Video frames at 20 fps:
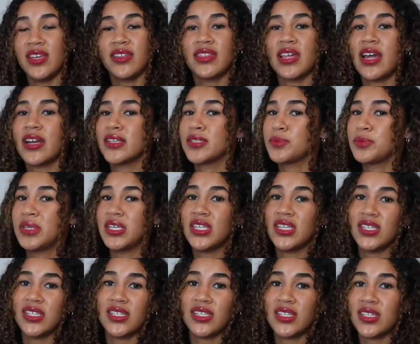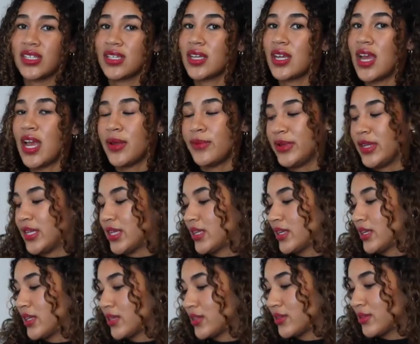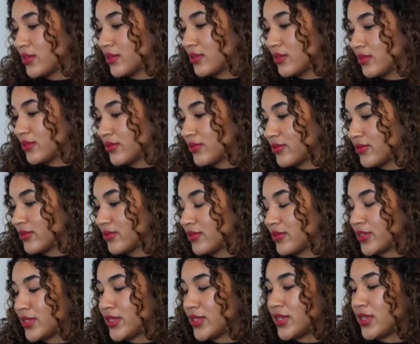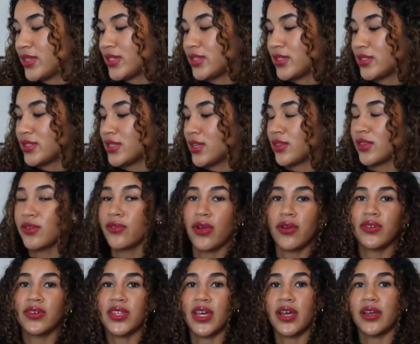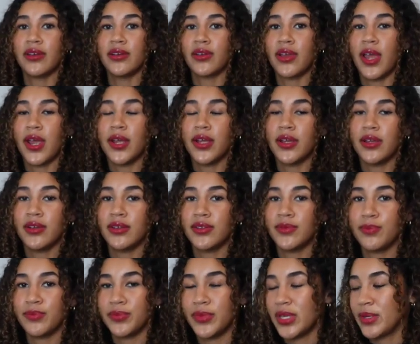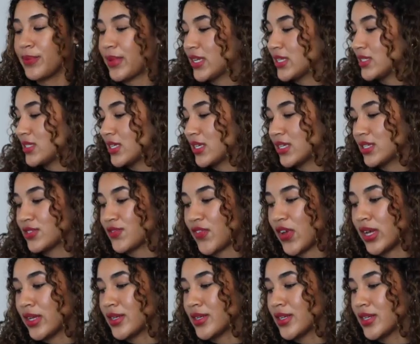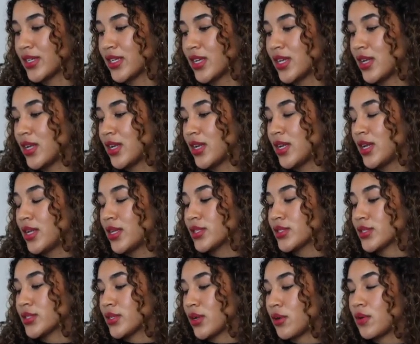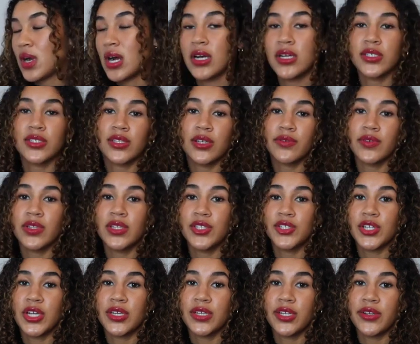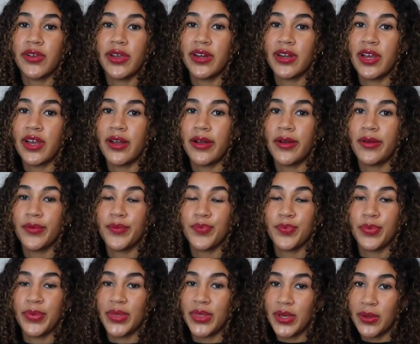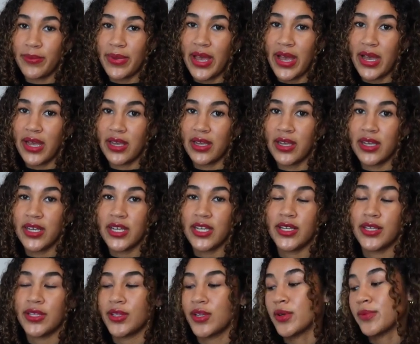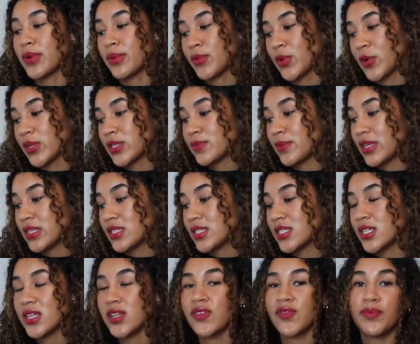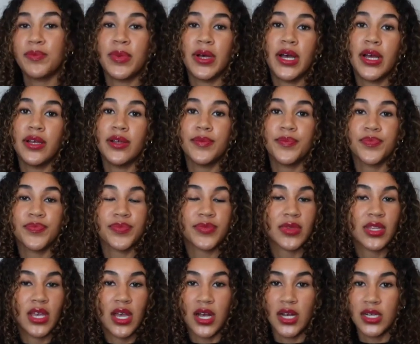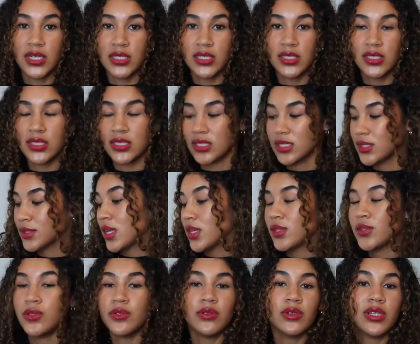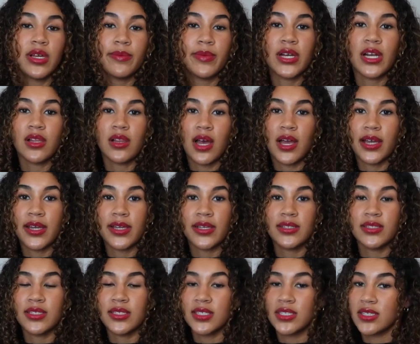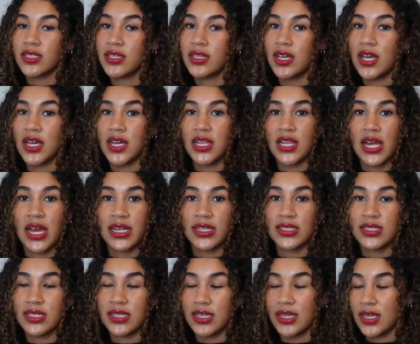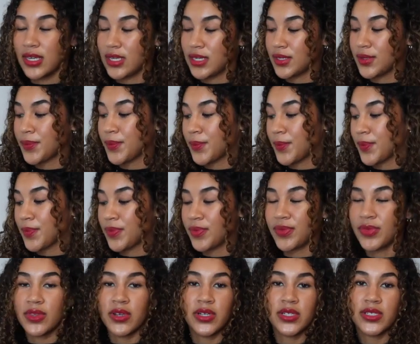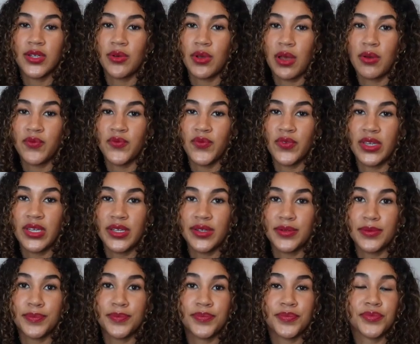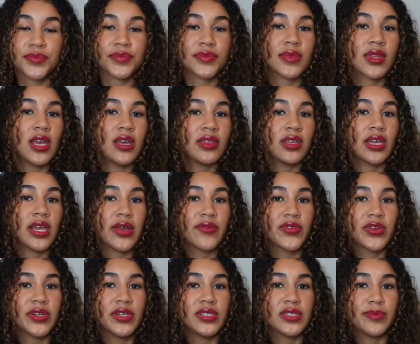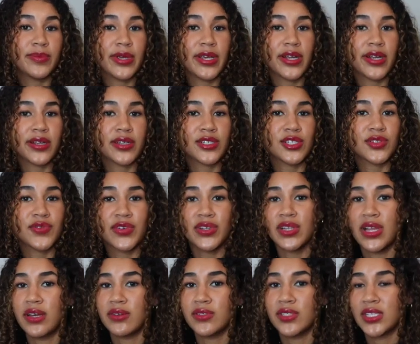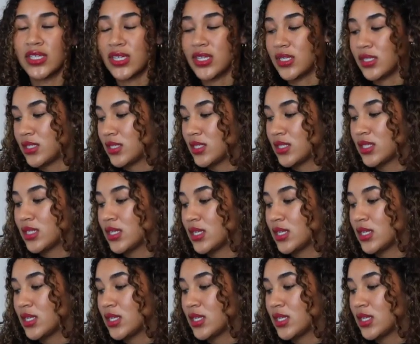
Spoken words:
That is me. I mean, there's nothing wrong with that. Okay, being basic is fun. So Uggs are really trendy right now. They're back. They're a bit more expensive, but Uggs. Lululemon Aligns, a classic. They're so comfy. I think everyone needs a pair just for lounging in.